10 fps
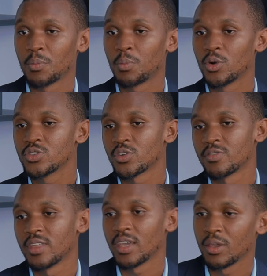Most
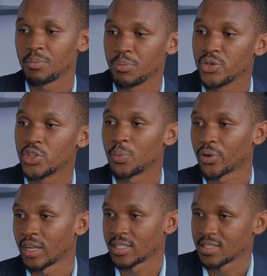of the beauty
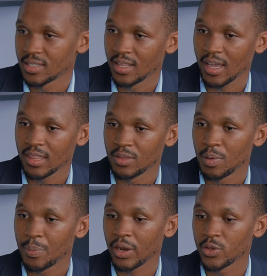products that
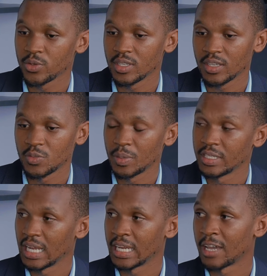people are using,
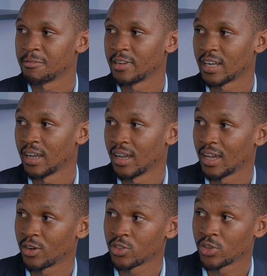especially in Africa,
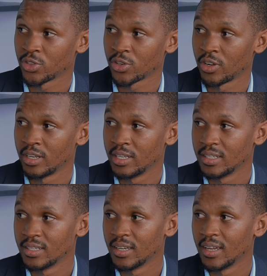are not controlled.
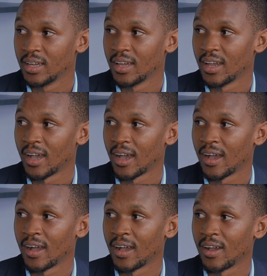
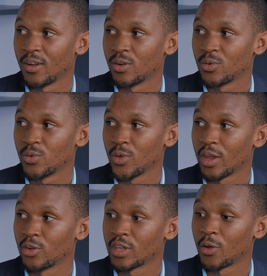Uh, okay. We
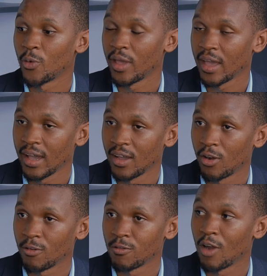are not aware
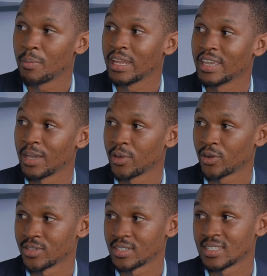of how many
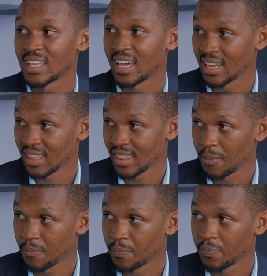chemicals are in
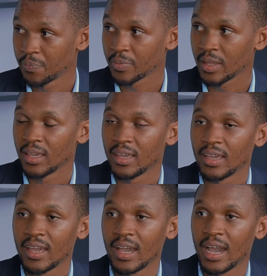them.
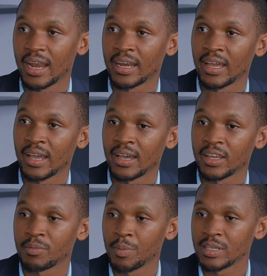And uh,
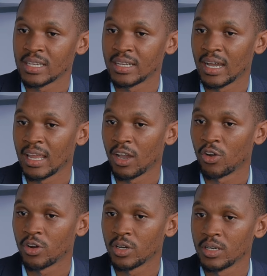remember I said earlier
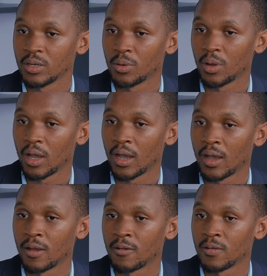on,
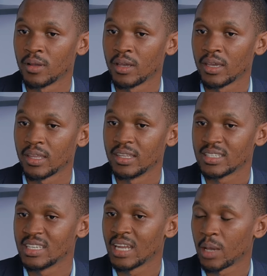uh, the skin